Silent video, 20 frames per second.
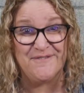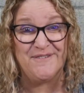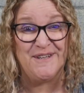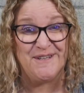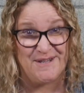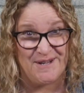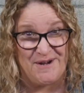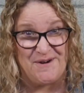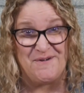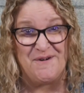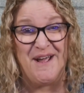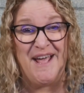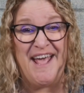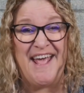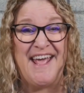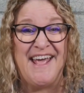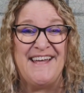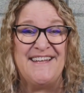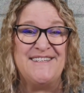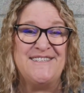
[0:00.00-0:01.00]
do.
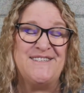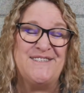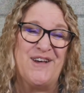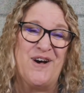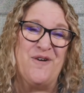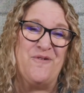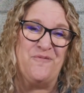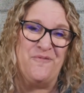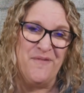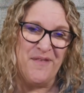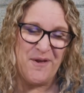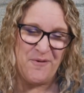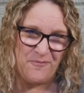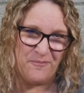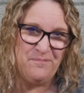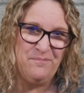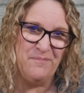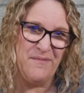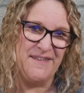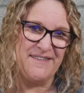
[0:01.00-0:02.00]
And so
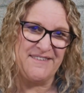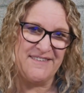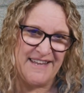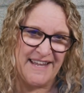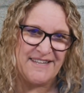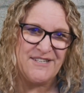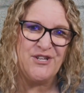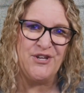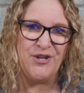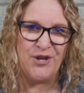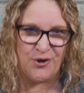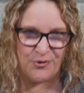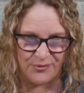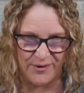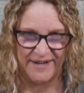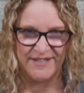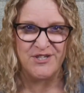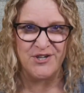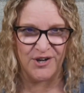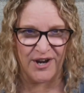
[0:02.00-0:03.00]
stick to your
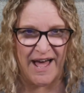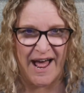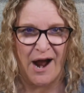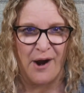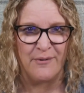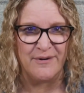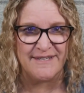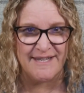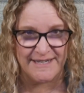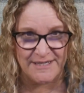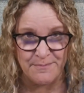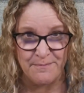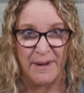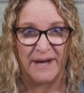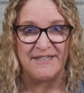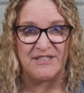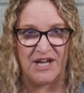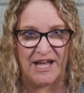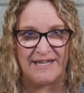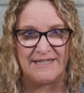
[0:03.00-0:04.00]
original hours as
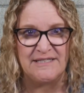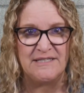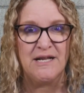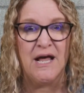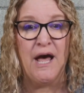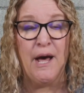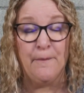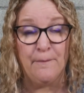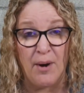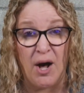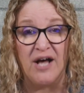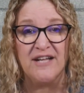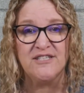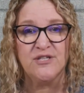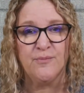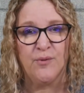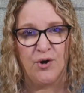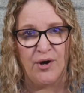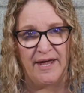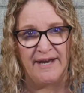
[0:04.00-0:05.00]
much as
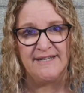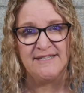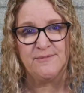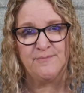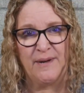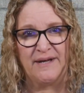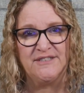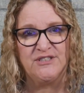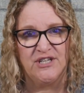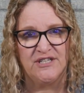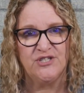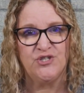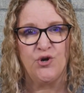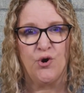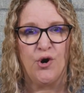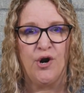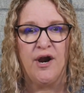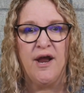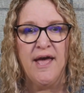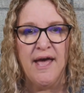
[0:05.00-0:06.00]
possible and as much as
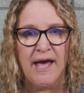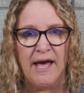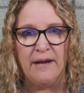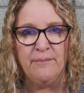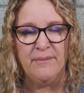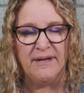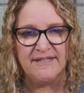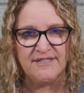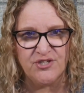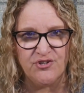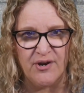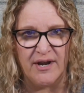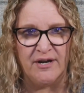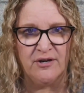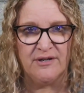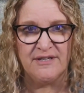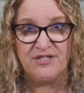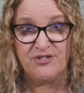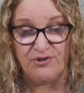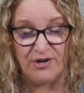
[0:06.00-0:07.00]
your
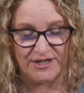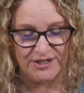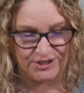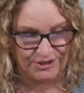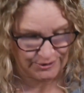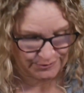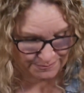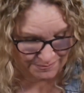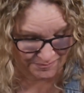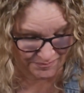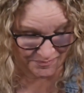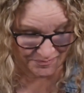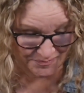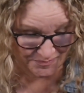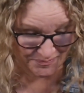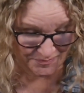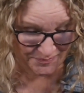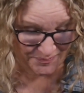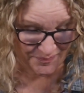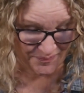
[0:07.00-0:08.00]
administrator instructs you.
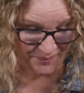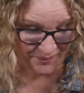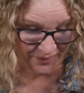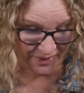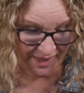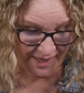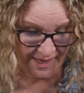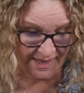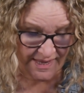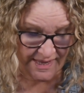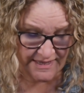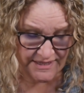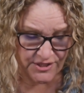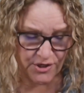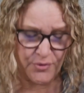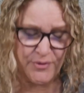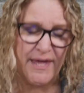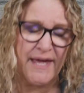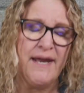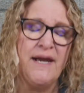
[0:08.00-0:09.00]

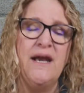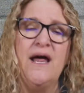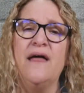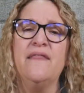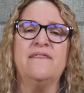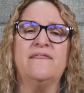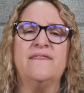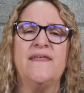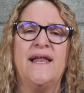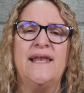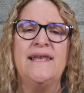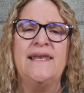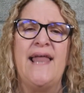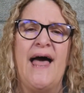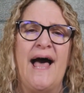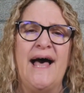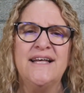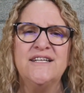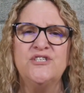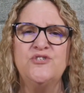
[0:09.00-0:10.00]
So then the
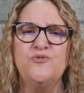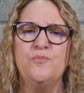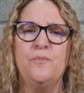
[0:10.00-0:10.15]
last